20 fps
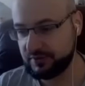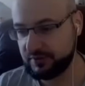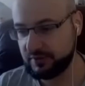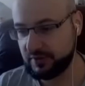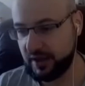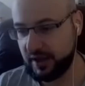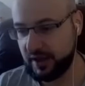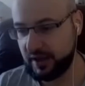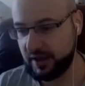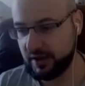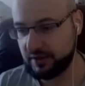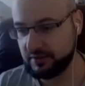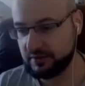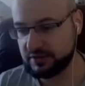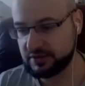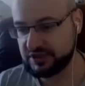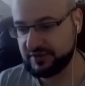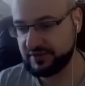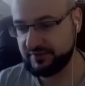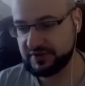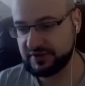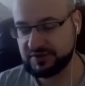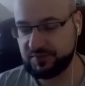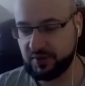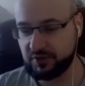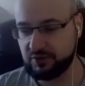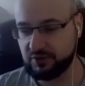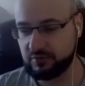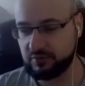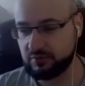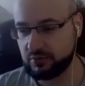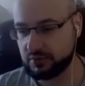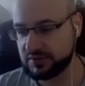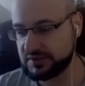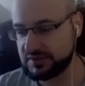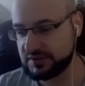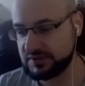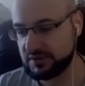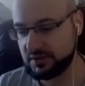and 7 spirit on boots,